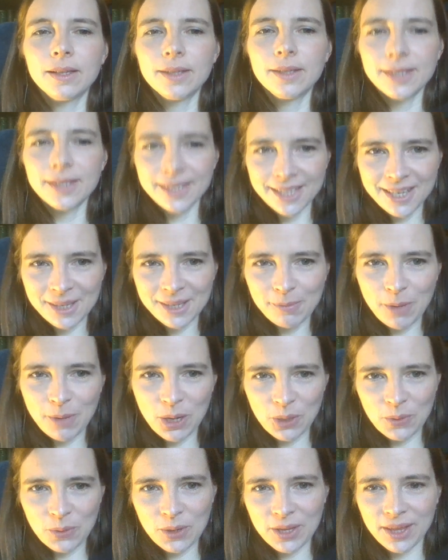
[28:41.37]
Since
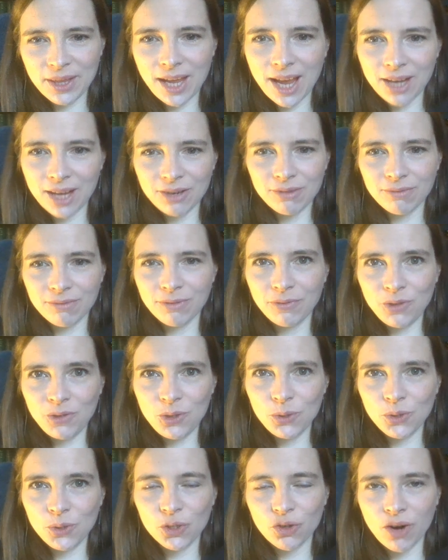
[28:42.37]
Barkworth had
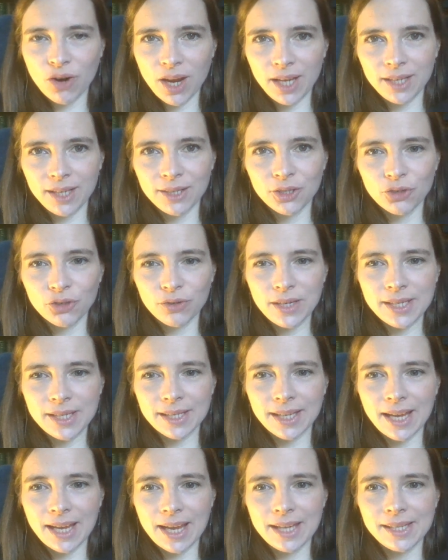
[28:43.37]
refused trial in a
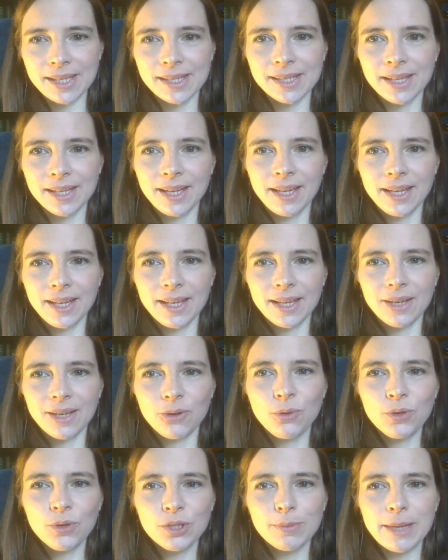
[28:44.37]
treason case,
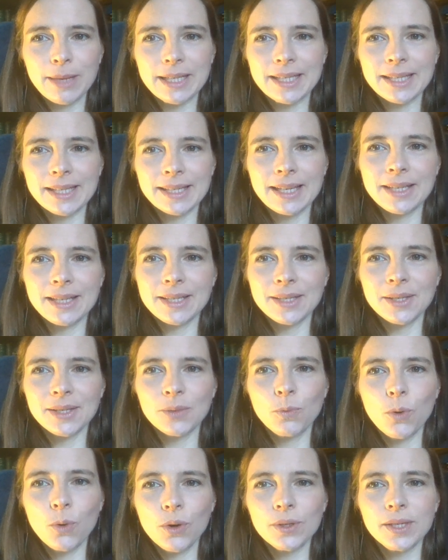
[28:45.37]
automatic
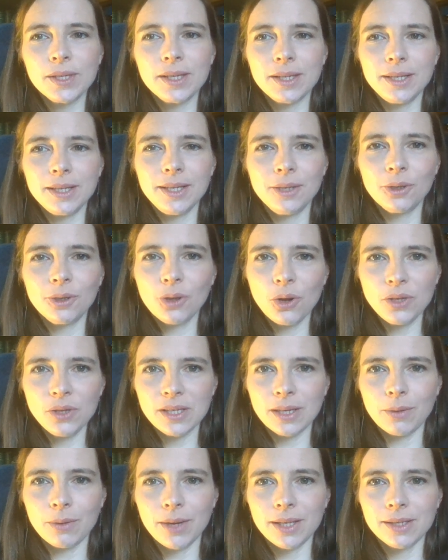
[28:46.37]
sentence was the legal
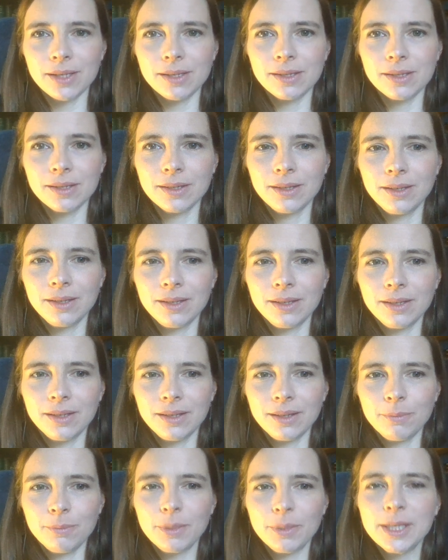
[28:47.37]
consequence.
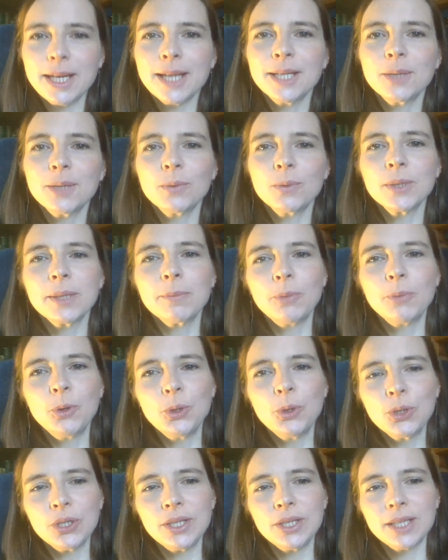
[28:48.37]
But yet it was
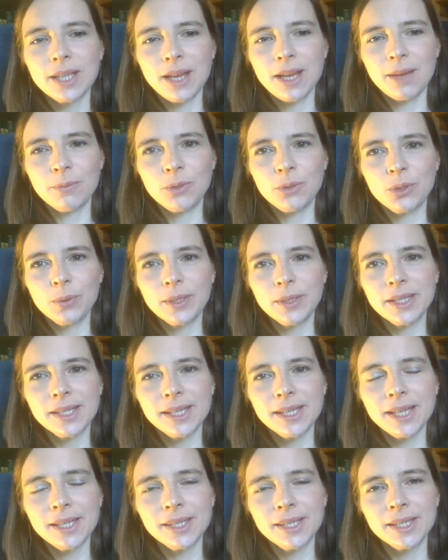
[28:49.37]
important to him to
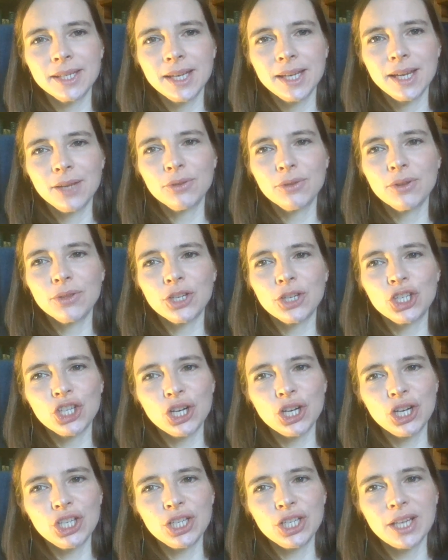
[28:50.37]
insist that the
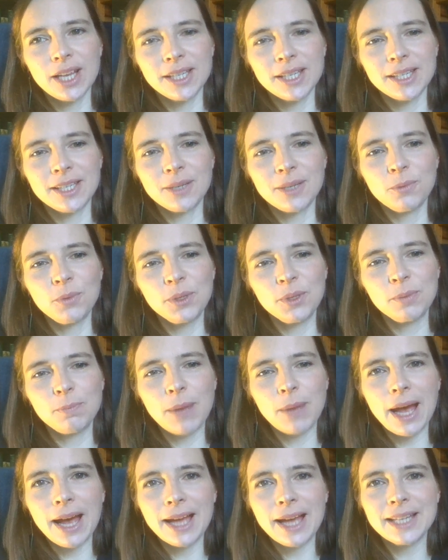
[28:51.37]
charge against him was
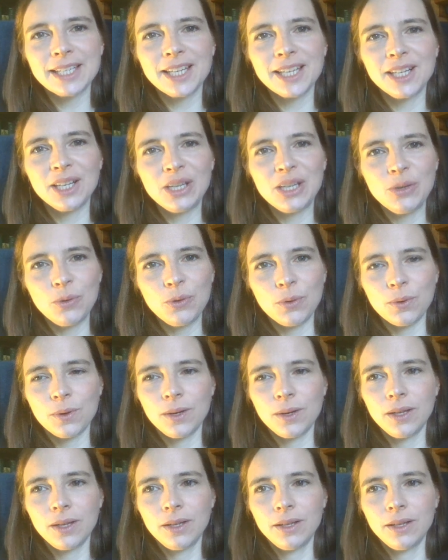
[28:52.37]
bad in law.